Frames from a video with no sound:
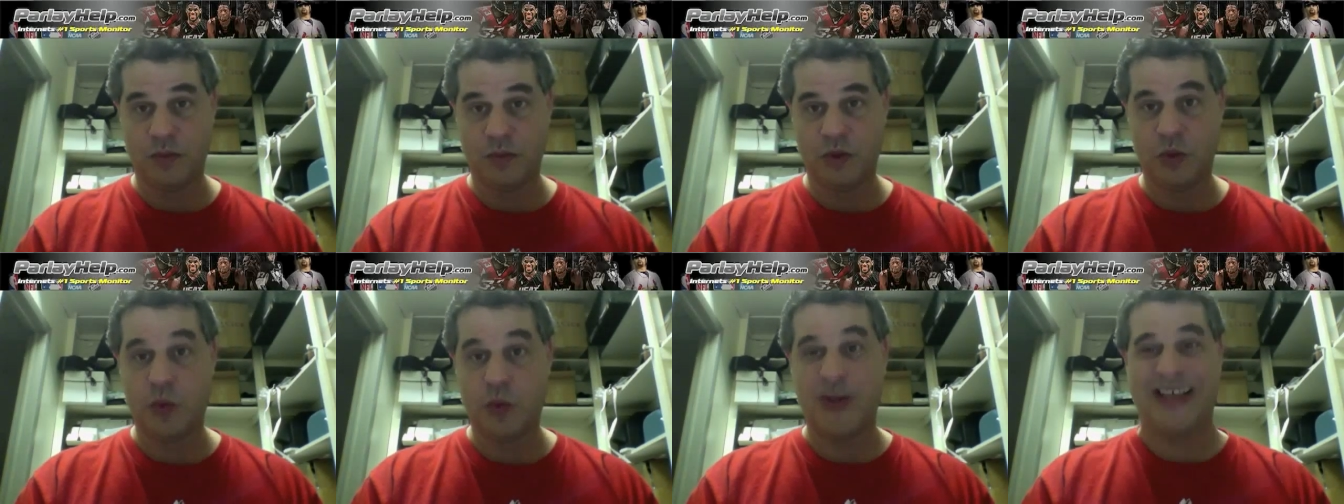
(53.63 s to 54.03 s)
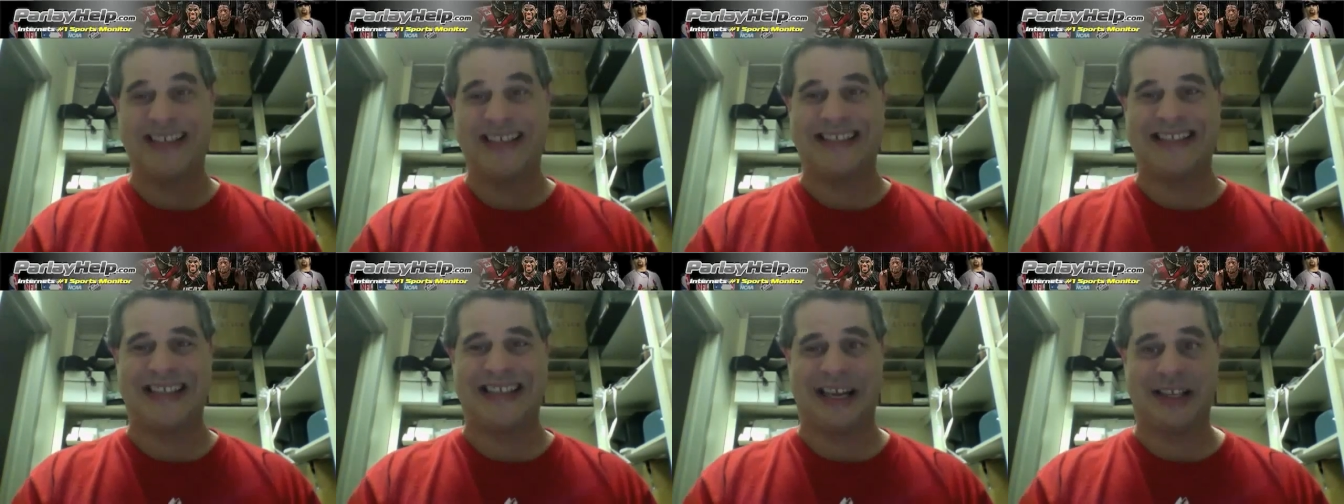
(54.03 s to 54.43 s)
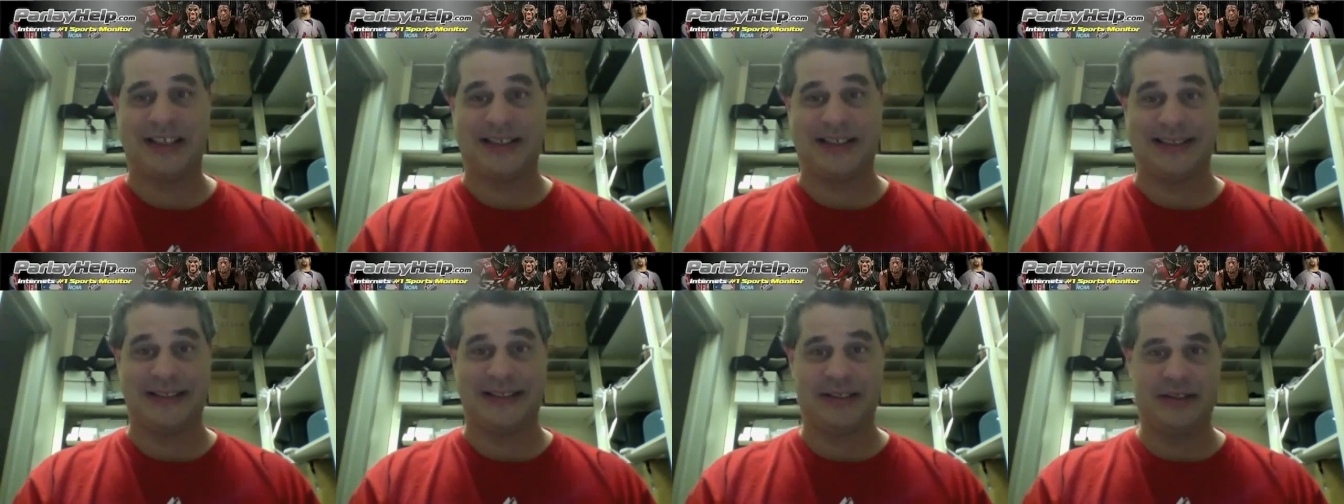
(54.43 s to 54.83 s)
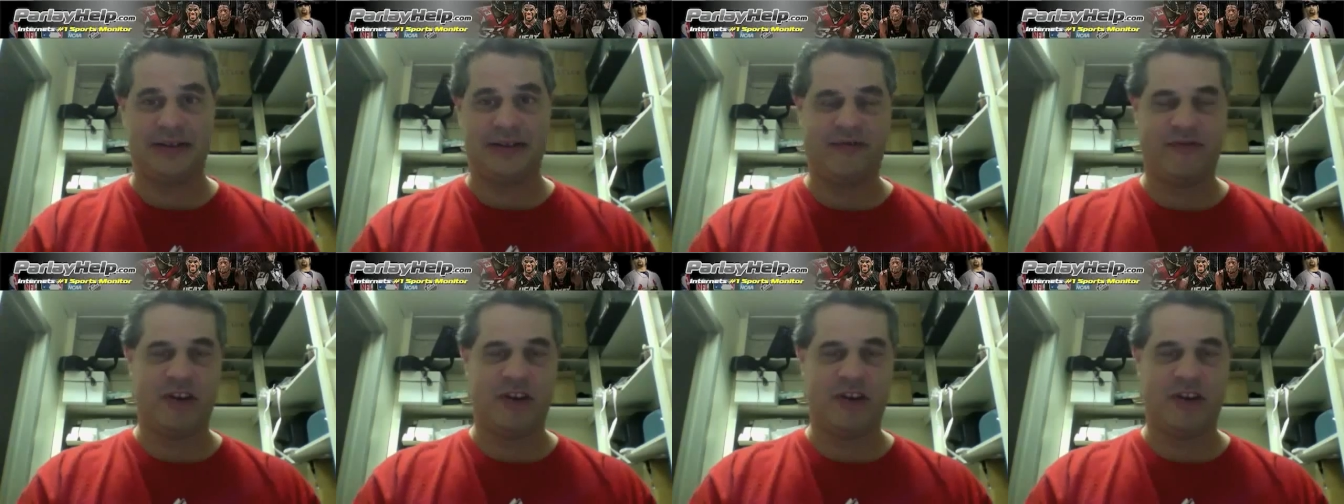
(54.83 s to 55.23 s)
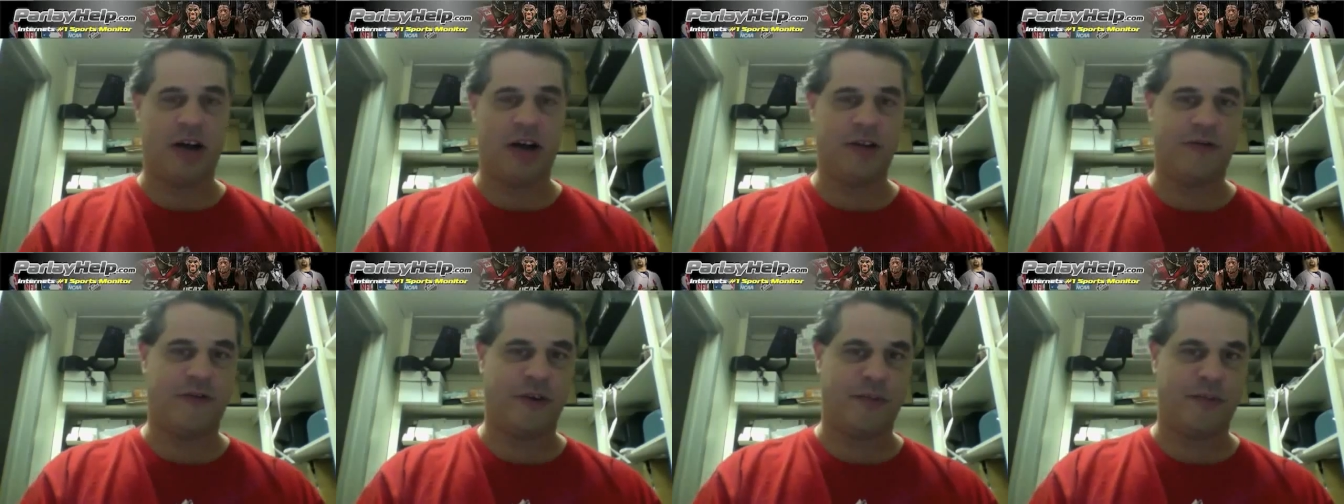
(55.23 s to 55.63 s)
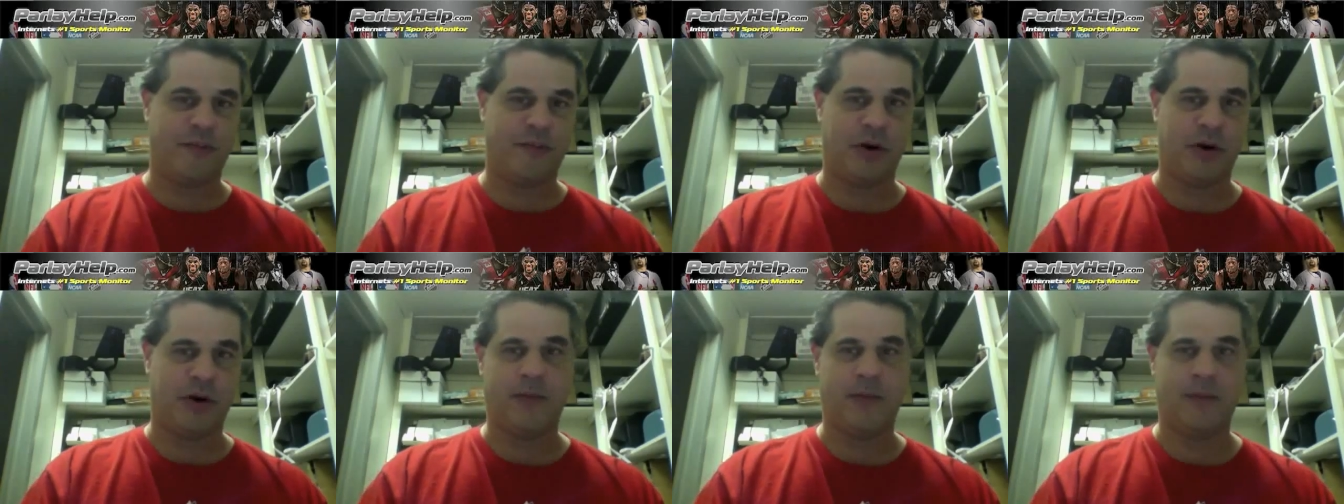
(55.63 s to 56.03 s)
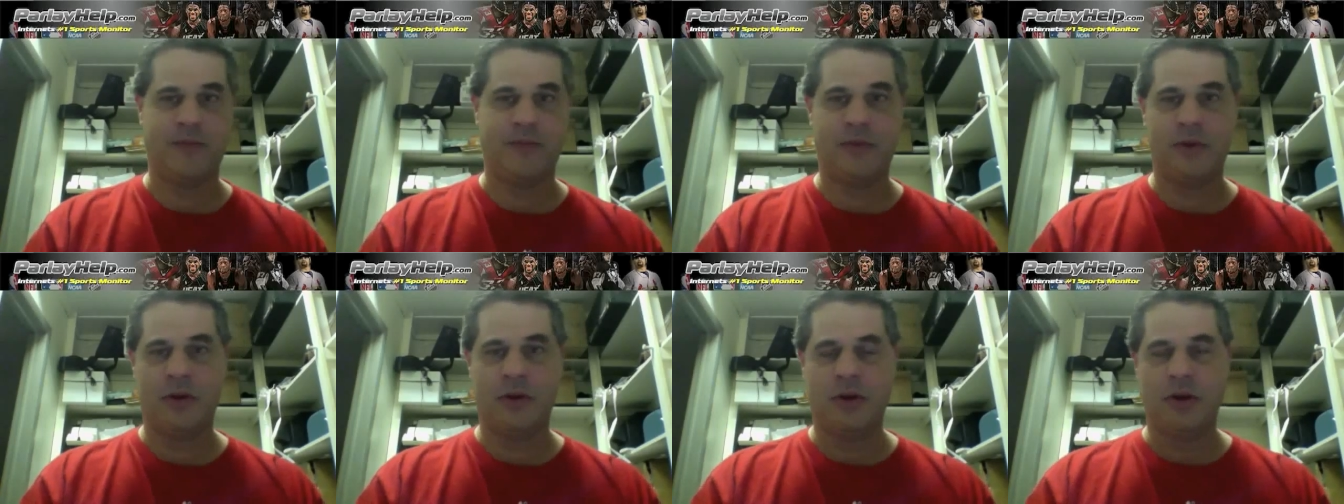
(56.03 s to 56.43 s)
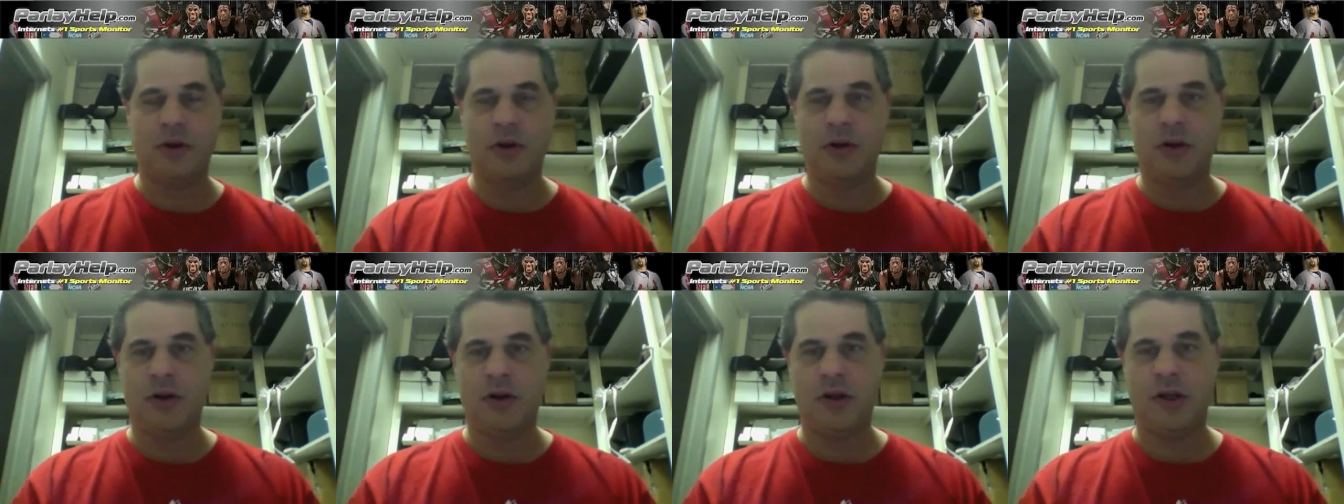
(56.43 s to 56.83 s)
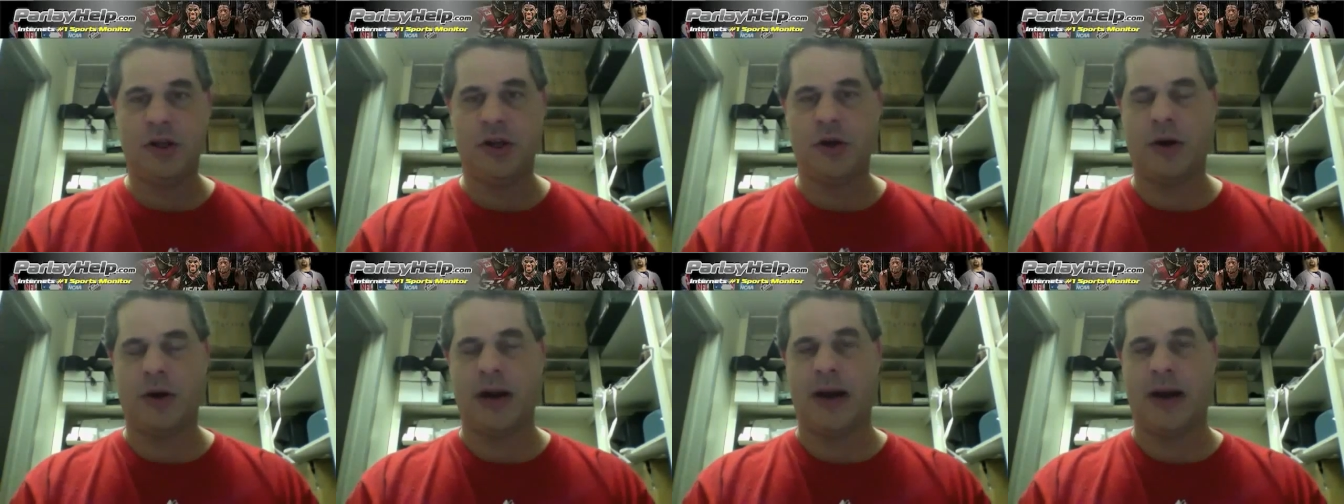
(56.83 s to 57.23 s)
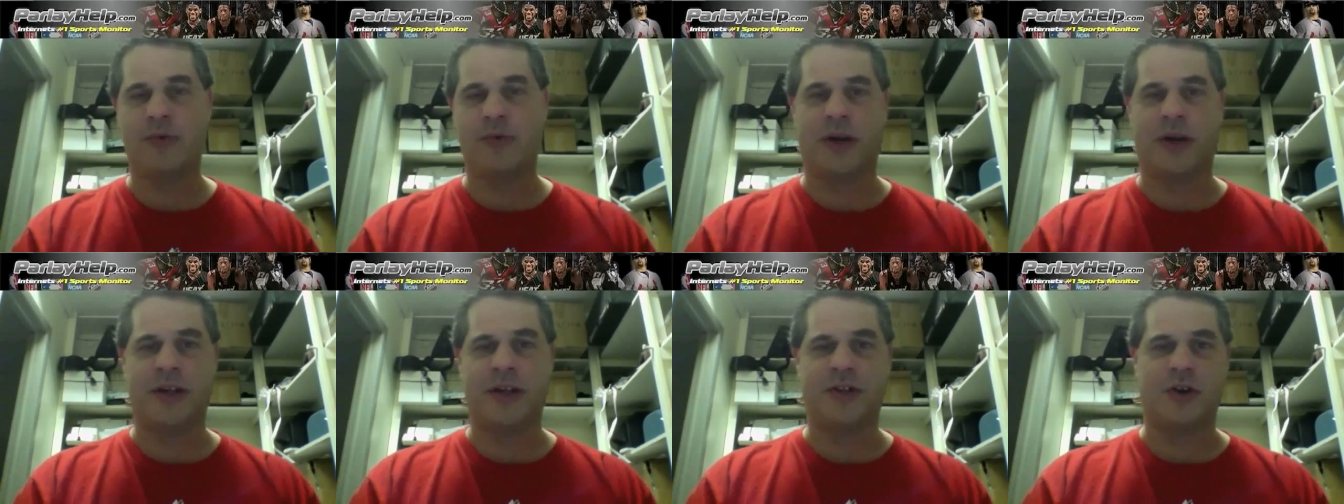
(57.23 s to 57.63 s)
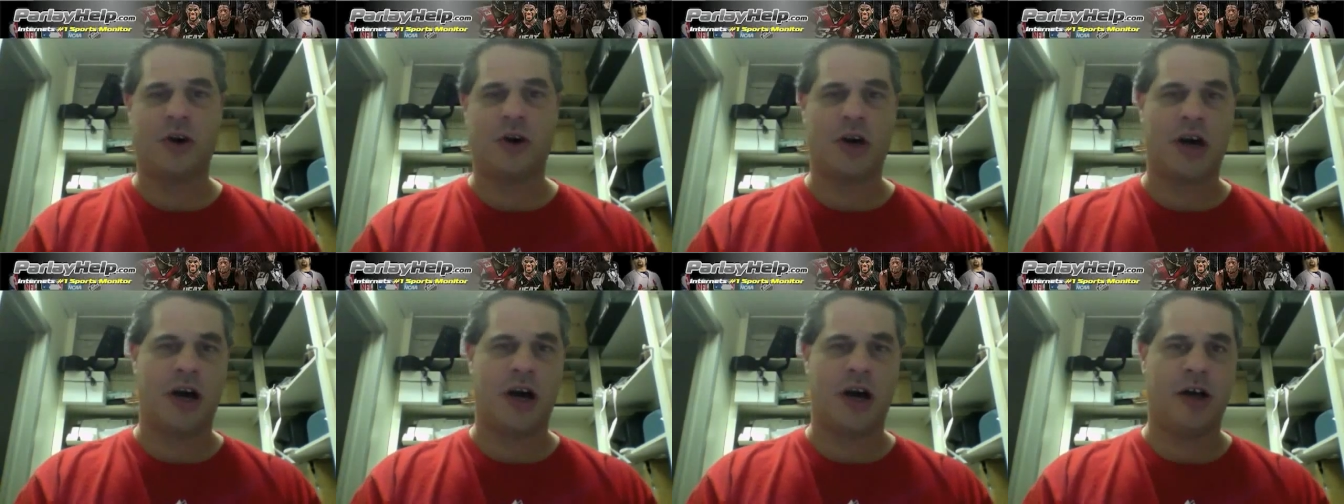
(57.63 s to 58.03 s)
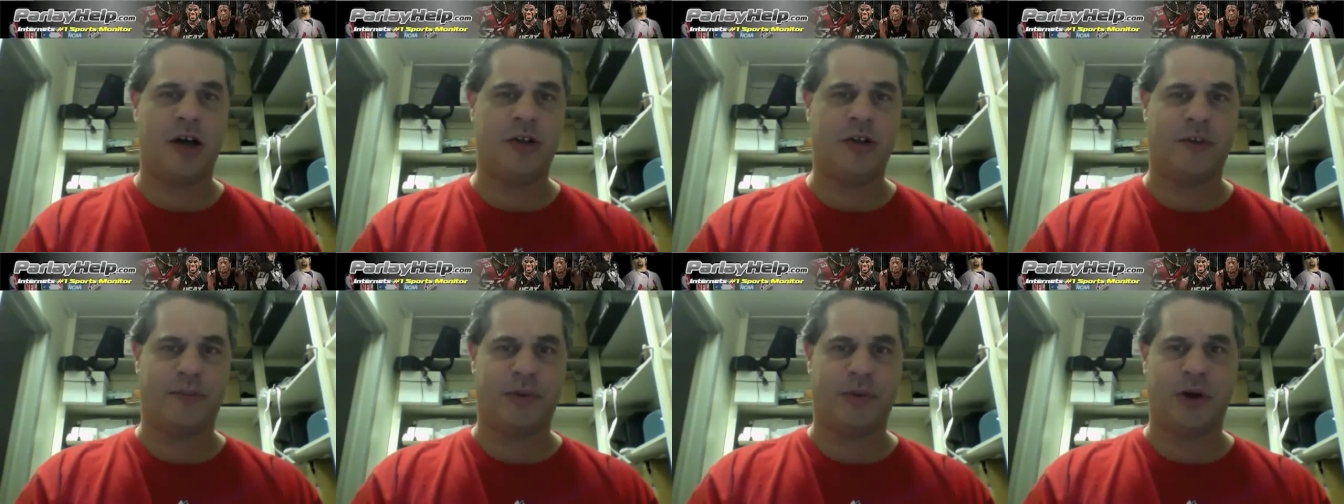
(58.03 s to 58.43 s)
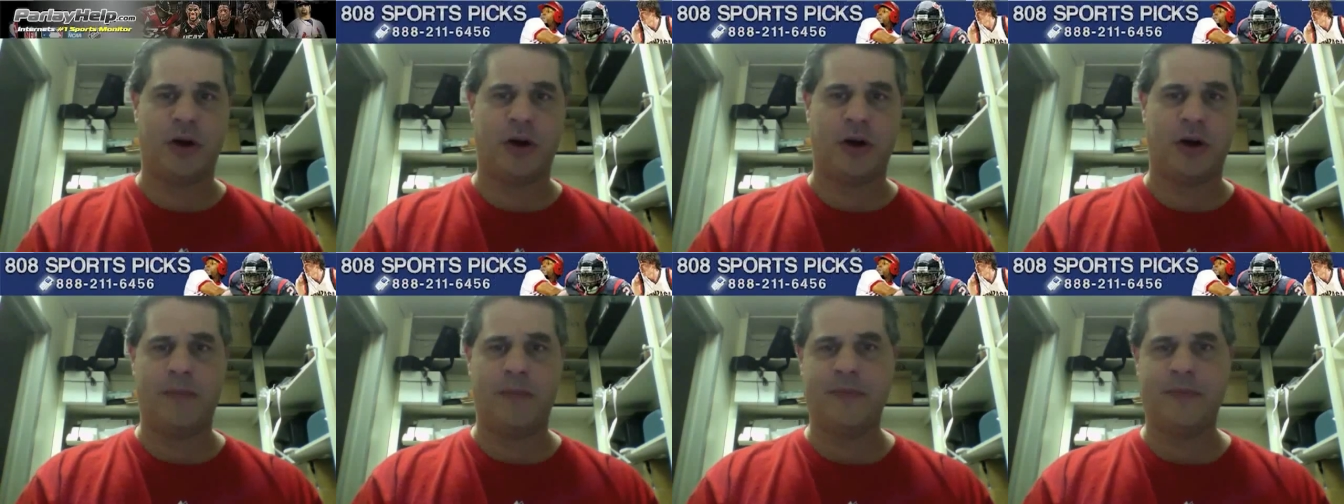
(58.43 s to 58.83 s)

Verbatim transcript: Week six, college football. You know what happens when I talk college football?